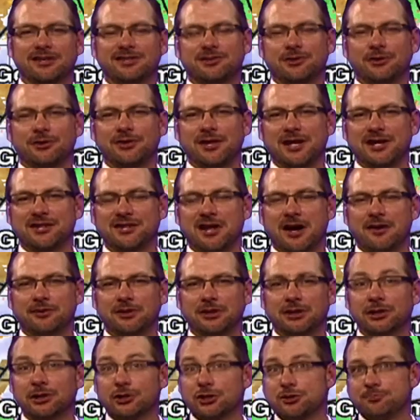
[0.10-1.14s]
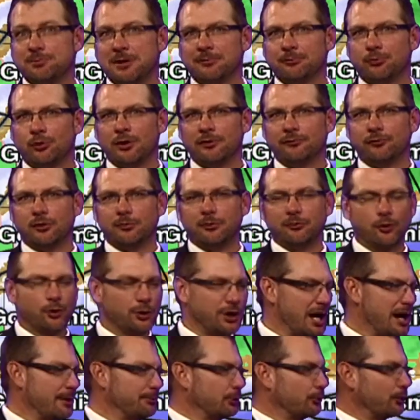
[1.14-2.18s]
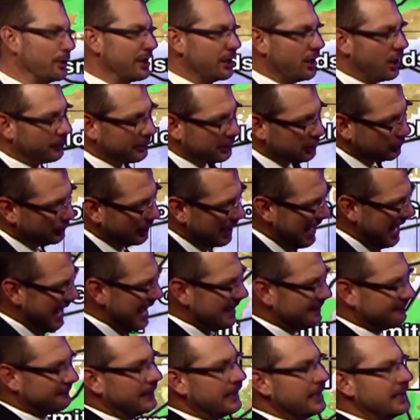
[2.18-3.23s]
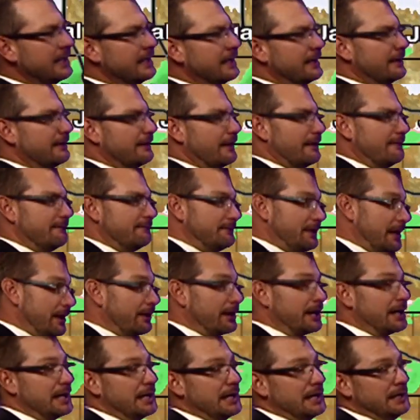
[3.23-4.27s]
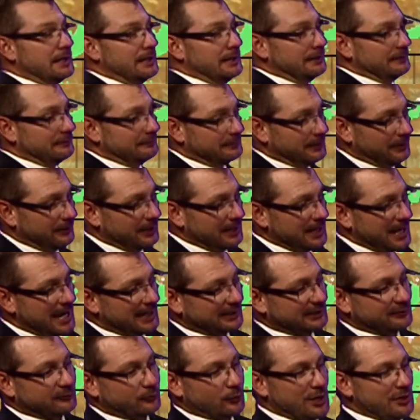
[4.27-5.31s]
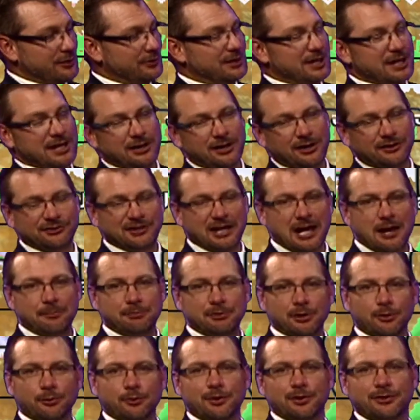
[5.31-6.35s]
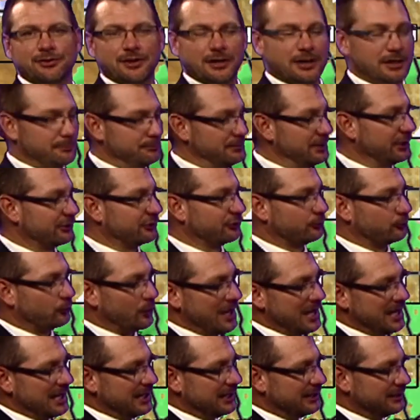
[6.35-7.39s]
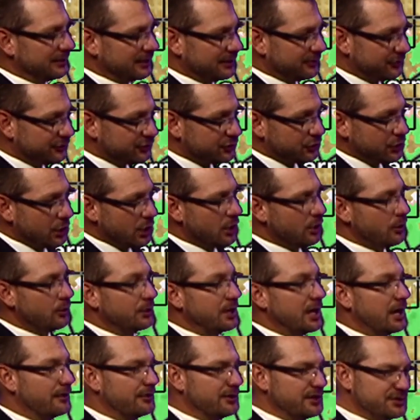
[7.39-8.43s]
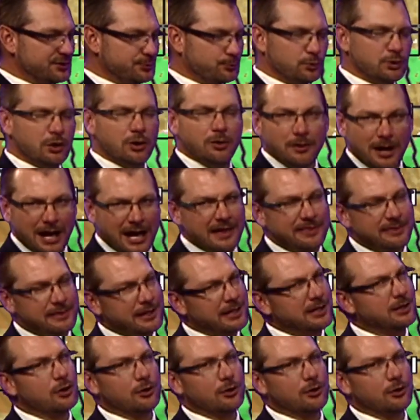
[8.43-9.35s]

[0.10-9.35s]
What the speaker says: start things off with a look at your pinpoint 4x4 Doppler radar. We do have a very active weather day on tap here with a mix of rain and snow. Now this will, I think,